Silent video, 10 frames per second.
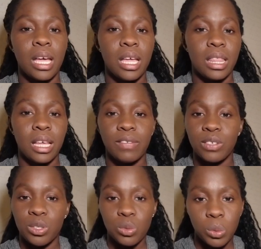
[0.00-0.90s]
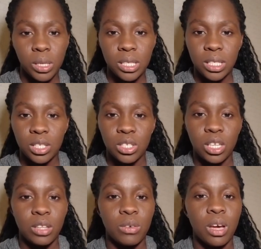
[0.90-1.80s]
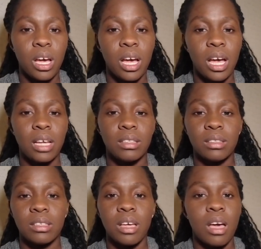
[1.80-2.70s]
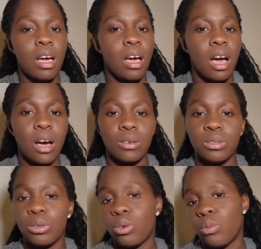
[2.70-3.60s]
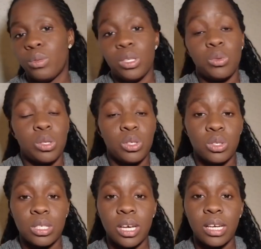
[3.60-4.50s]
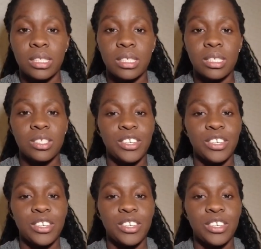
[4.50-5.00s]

and life in Sweden in general and how to cope the Swedish society.